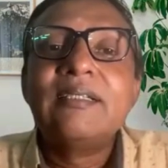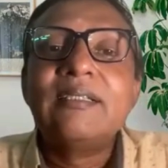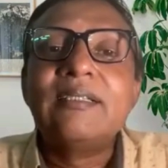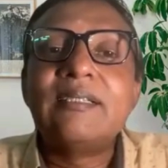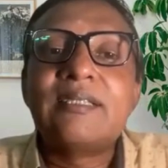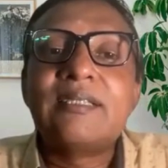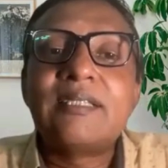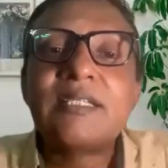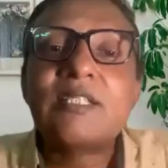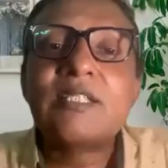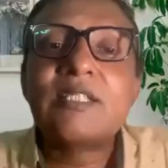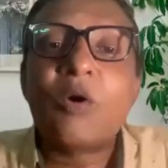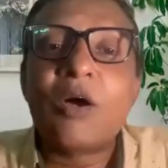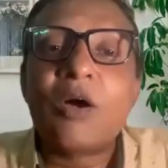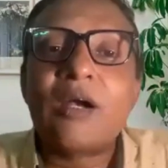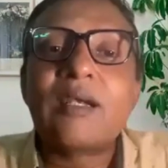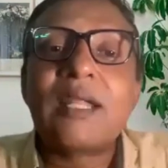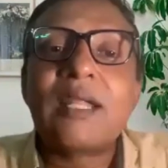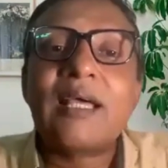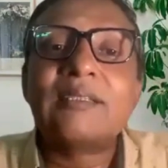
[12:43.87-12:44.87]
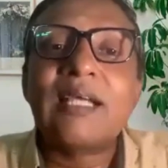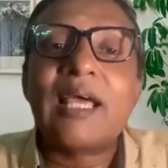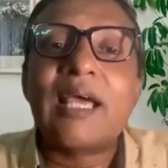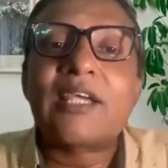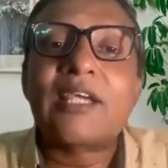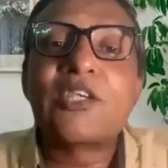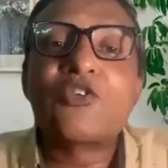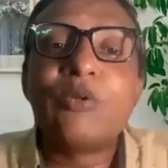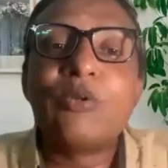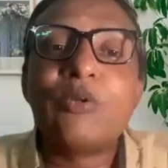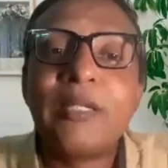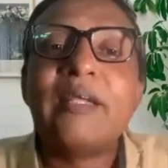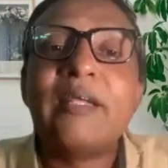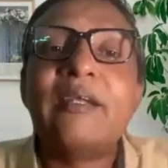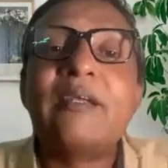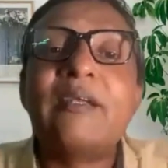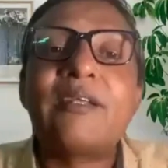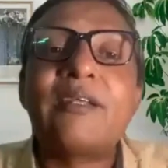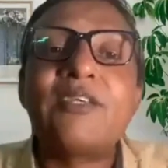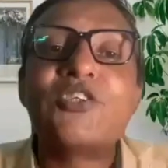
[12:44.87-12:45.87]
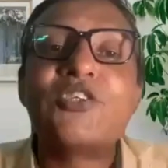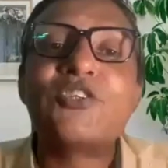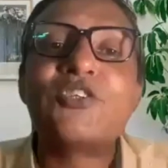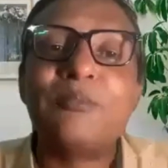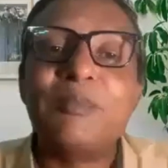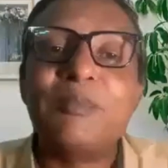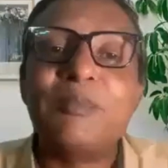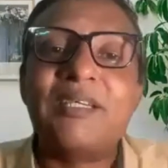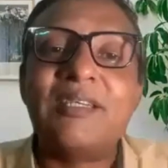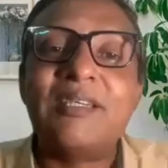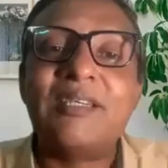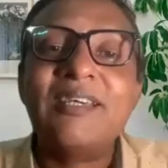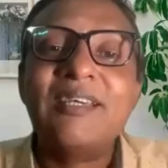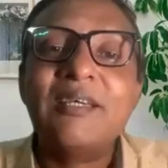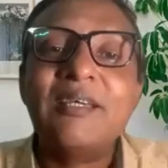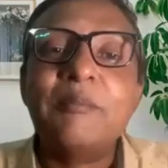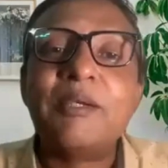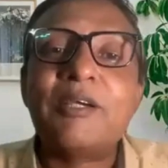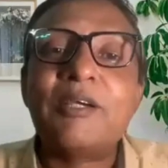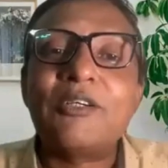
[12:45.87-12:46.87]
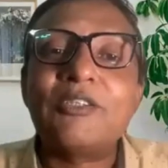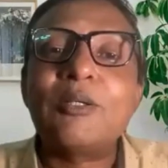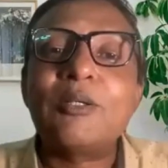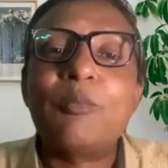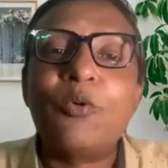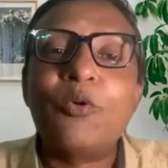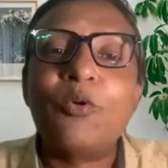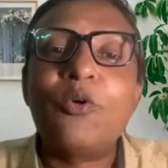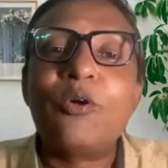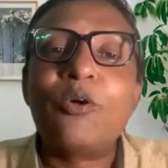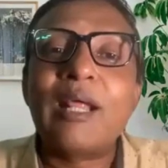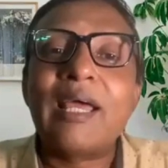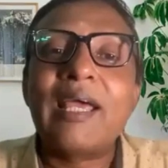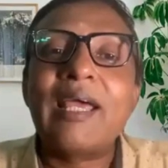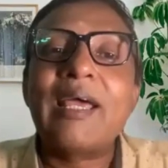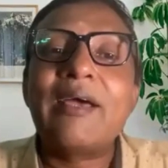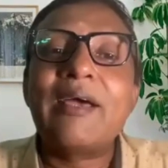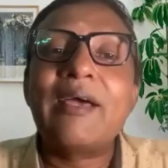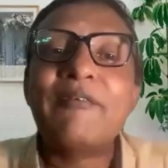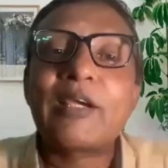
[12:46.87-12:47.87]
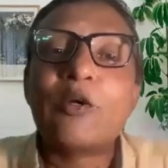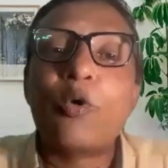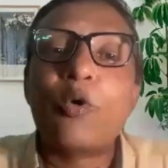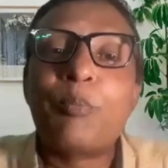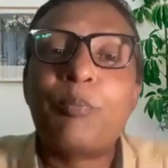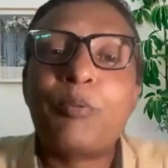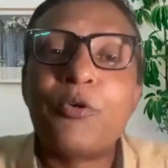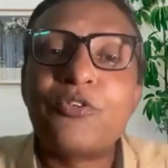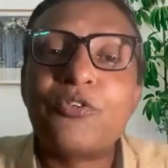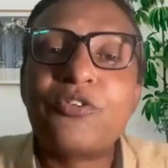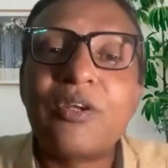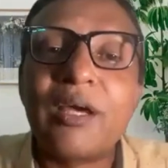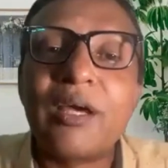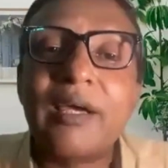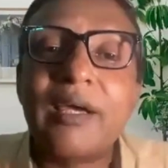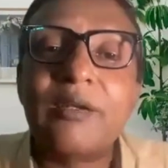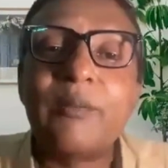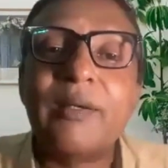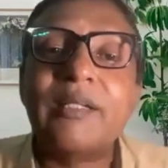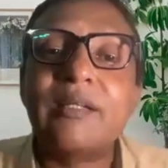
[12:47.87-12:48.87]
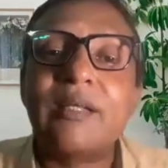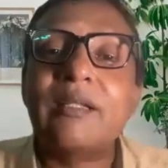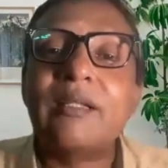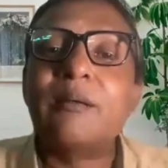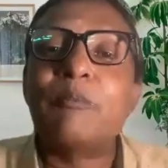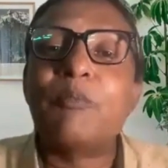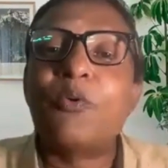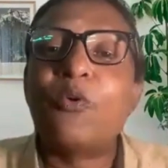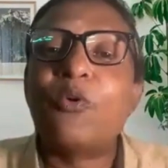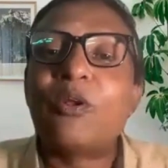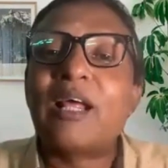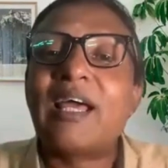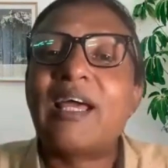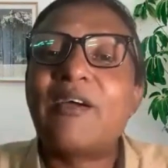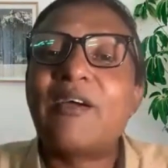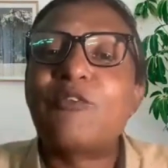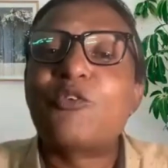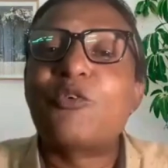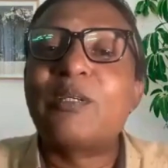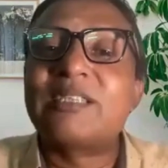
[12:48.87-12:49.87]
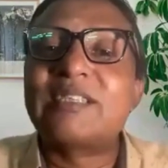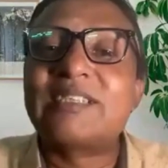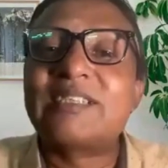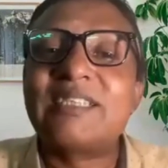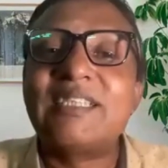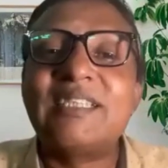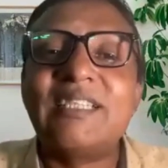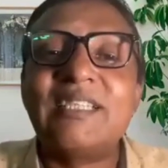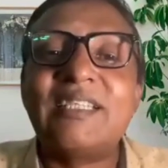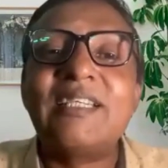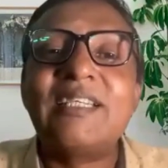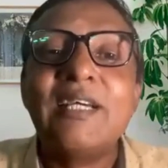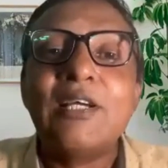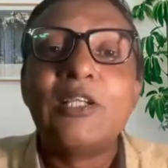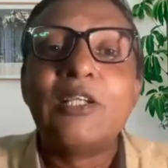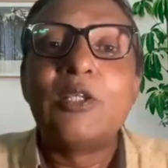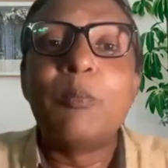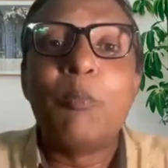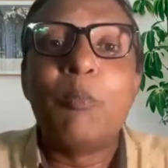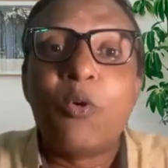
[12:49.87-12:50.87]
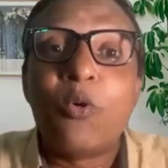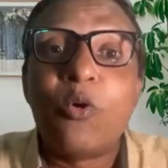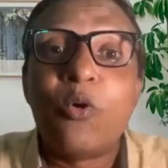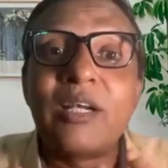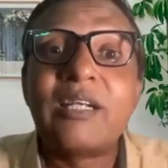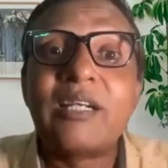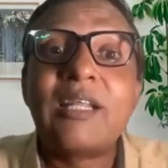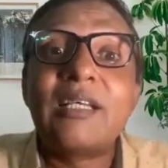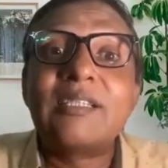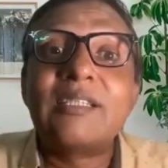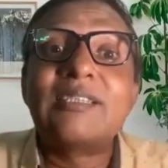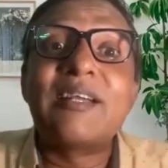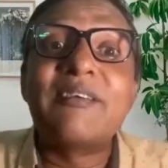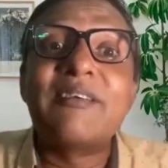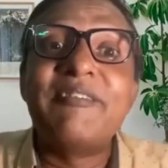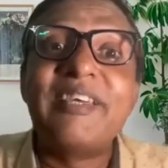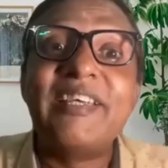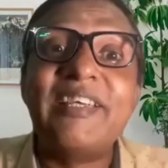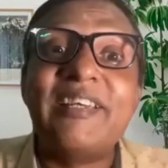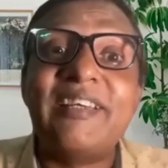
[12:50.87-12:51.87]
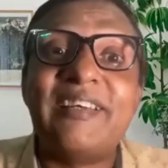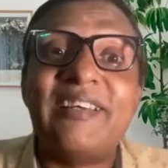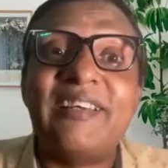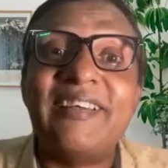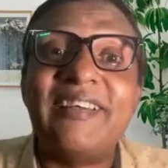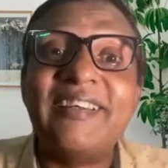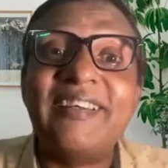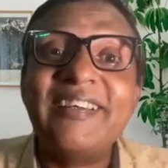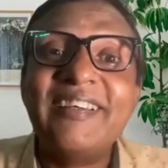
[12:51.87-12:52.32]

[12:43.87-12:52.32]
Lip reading: this is what has actually enriched me, because the more I have opposed Ayurveda, the more I have questioned it, the more it has revealed